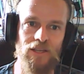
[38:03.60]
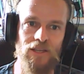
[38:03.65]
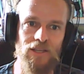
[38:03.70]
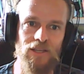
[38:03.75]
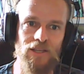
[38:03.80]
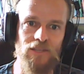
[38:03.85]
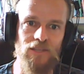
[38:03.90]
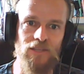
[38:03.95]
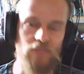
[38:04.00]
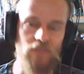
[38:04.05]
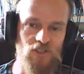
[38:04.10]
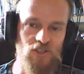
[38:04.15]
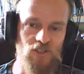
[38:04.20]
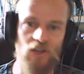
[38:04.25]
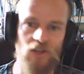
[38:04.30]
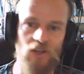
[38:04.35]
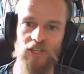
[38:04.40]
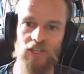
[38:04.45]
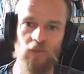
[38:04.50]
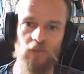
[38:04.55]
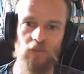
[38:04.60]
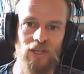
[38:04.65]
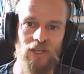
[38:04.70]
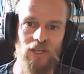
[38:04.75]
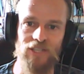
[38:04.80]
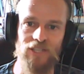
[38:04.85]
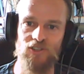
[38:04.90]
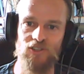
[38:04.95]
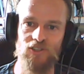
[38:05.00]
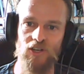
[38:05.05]
he'd been trying to kill my
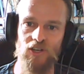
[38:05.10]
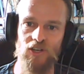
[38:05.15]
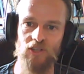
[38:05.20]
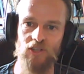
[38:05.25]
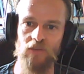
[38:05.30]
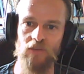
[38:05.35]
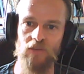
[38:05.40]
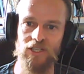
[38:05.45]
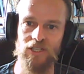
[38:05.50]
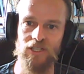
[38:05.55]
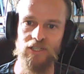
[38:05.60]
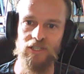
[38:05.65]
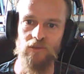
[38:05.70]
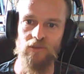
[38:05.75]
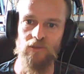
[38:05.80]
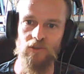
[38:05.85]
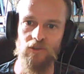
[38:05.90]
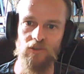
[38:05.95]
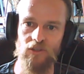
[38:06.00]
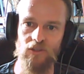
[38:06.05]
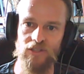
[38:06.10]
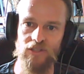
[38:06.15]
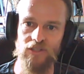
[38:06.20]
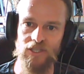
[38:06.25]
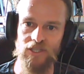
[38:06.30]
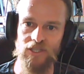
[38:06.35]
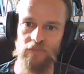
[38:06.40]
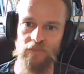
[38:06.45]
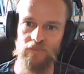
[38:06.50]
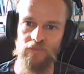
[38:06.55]
leader with all
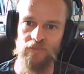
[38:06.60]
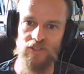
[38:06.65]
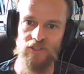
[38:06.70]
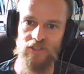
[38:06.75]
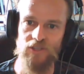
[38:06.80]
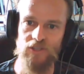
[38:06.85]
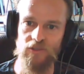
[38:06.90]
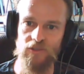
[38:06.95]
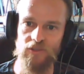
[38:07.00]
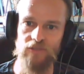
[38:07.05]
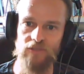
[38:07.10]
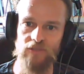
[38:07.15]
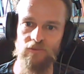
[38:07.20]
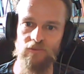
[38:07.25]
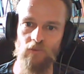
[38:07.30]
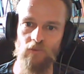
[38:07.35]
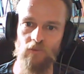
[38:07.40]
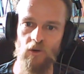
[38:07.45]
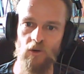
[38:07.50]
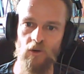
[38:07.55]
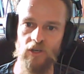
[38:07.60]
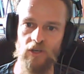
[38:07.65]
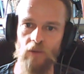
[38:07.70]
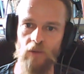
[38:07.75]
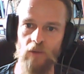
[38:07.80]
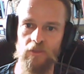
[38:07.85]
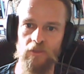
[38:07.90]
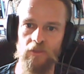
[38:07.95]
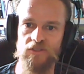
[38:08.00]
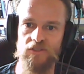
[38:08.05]
the Tyranid warrior
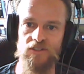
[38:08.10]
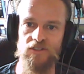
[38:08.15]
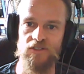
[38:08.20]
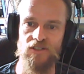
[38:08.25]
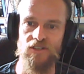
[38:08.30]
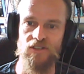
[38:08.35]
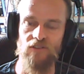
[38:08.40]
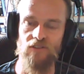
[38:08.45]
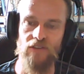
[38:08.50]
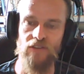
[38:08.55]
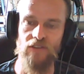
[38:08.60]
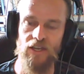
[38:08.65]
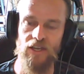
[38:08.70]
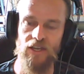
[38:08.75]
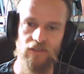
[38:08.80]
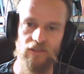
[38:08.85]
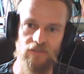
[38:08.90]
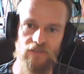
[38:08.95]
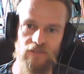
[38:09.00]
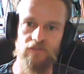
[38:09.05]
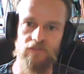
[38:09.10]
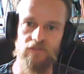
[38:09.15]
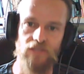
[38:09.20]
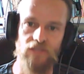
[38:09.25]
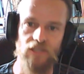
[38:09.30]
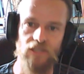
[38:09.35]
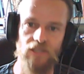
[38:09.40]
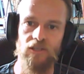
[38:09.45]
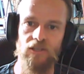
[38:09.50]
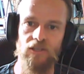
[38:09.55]
weapons and stuff like that, and
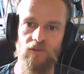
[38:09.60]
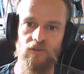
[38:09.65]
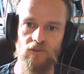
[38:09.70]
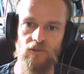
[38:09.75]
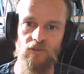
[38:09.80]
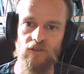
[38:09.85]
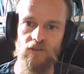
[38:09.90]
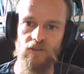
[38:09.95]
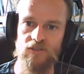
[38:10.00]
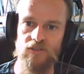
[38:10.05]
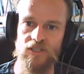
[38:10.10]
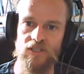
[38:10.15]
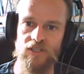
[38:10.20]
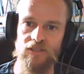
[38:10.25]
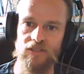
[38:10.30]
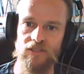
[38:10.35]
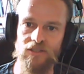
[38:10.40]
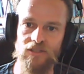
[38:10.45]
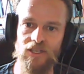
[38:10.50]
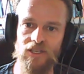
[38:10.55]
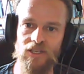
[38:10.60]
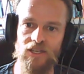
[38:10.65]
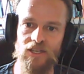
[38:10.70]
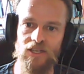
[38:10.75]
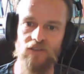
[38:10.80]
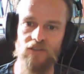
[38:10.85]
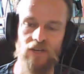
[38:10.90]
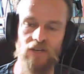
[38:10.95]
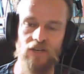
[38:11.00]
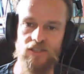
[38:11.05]
all those
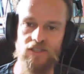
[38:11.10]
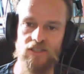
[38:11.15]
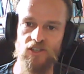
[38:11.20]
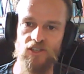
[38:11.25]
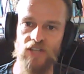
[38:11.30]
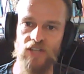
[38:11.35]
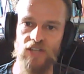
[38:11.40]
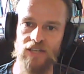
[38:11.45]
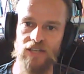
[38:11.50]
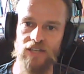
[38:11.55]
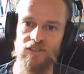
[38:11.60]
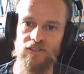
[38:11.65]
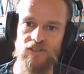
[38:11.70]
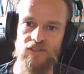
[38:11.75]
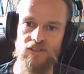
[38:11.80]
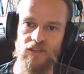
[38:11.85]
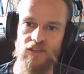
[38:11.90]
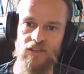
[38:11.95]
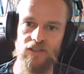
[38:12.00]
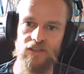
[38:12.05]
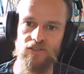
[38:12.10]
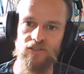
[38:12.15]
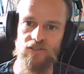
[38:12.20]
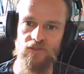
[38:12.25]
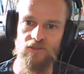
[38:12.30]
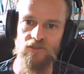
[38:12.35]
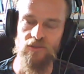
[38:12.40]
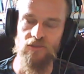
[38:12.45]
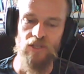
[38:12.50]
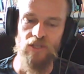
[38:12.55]
crazy shenanigans that they can
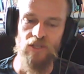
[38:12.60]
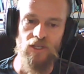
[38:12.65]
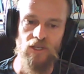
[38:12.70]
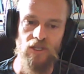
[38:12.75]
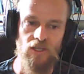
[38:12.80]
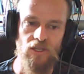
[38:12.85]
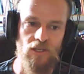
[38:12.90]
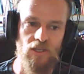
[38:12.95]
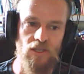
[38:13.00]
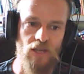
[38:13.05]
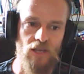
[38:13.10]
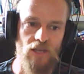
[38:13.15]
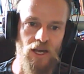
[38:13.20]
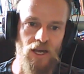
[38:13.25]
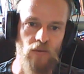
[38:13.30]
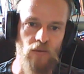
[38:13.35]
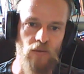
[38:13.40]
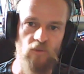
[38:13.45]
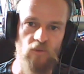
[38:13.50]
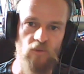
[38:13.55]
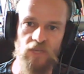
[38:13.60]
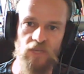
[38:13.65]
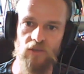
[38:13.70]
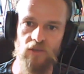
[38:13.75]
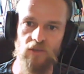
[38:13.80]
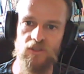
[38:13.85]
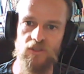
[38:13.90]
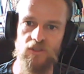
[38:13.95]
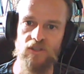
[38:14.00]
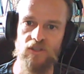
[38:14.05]
do with meat
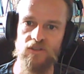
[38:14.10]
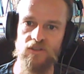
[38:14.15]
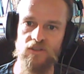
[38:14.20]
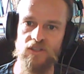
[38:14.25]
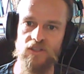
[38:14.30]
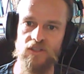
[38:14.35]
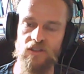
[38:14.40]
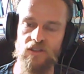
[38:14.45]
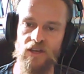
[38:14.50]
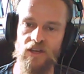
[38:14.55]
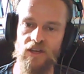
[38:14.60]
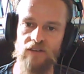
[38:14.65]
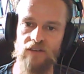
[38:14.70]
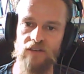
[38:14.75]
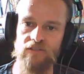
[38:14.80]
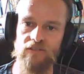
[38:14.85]
hooks and those things that they have.